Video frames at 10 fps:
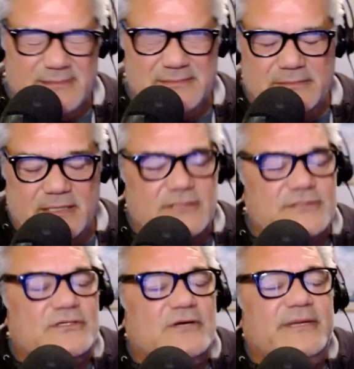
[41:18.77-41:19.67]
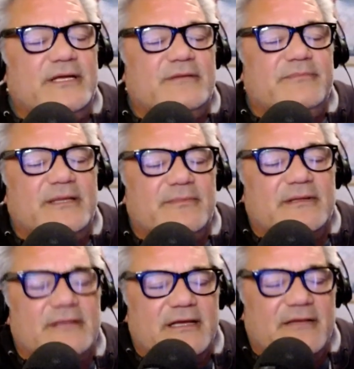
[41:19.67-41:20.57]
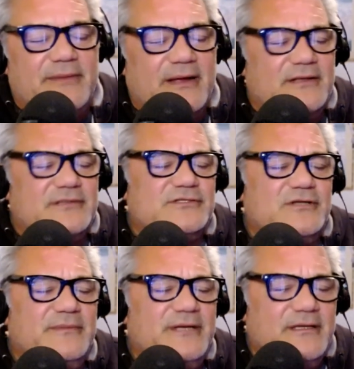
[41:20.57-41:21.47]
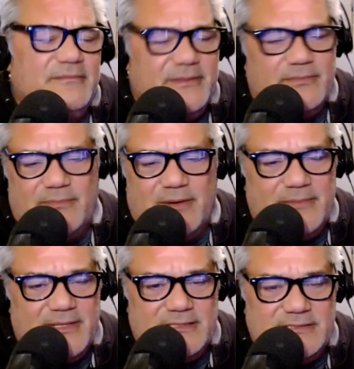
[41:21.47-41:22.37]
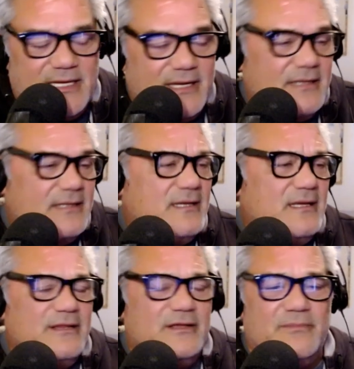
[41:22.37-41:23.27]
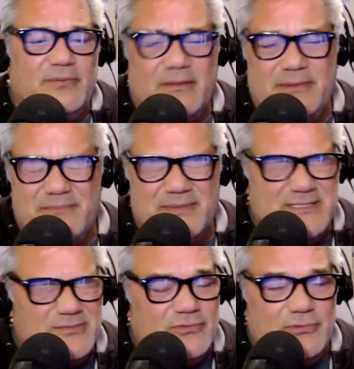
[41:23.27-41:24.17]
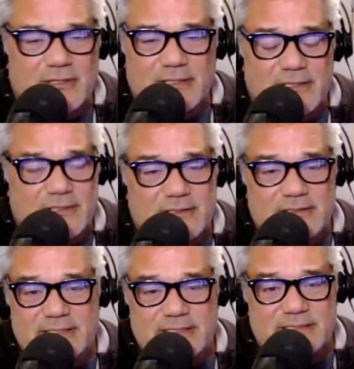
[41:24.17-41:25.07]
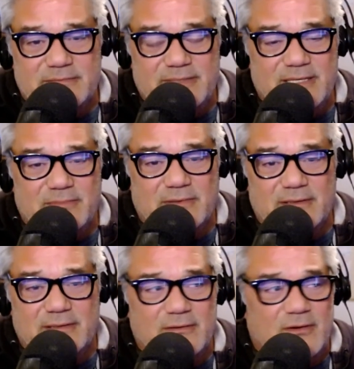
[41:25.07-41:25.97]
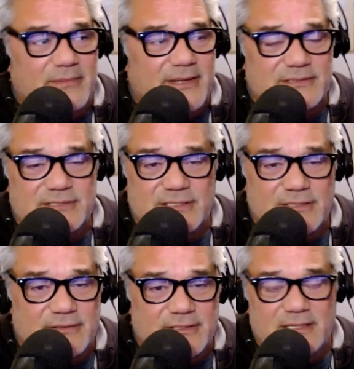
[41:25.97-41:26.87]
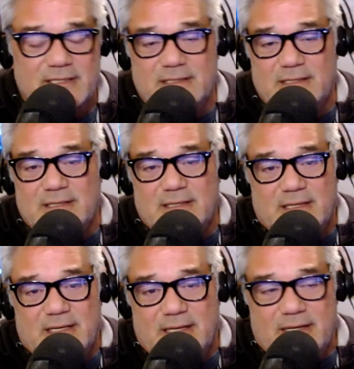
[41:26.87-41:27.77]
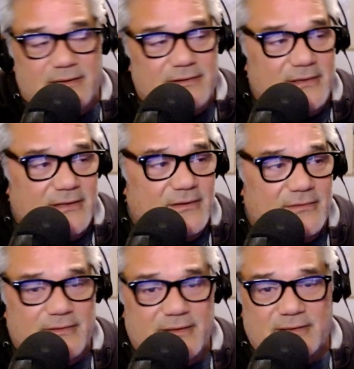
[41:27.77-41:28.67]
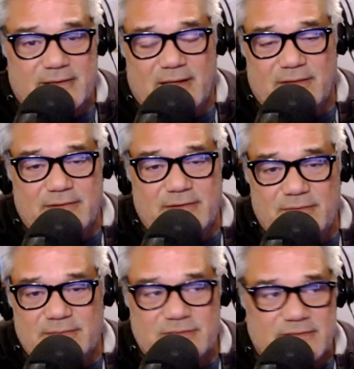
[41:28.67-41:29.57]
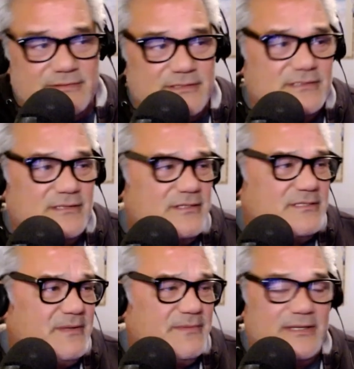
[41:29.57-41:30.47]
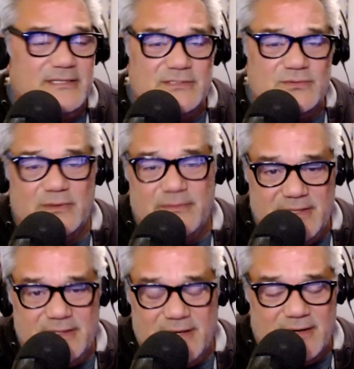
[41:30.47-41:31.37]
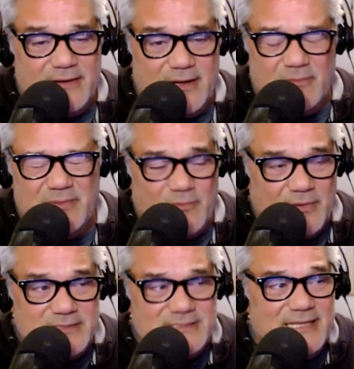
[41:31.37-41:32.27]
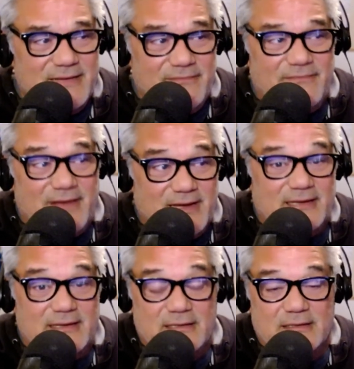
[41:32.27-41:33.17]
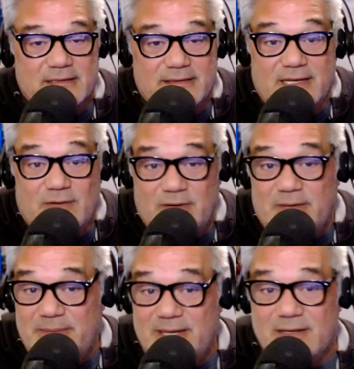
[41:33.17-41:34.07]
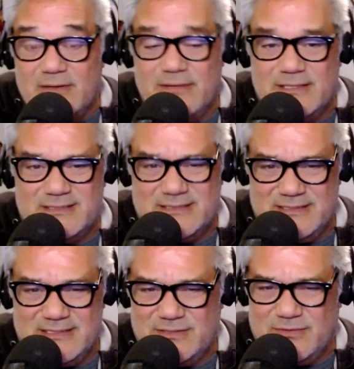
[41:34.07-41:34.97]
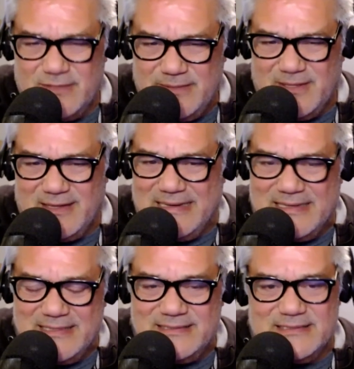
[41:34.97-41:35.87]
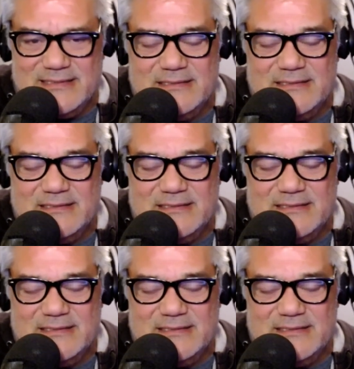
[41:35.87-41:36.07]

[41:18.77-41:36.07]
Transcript: There are so many good people in the FBI. There's so many good people probably in the CIA. There are probably a bunch of really good, decent people in Homeland Security and, the Health and Human Services and all these people that just want to be there and help. But once they don't want to be under this criminal entity.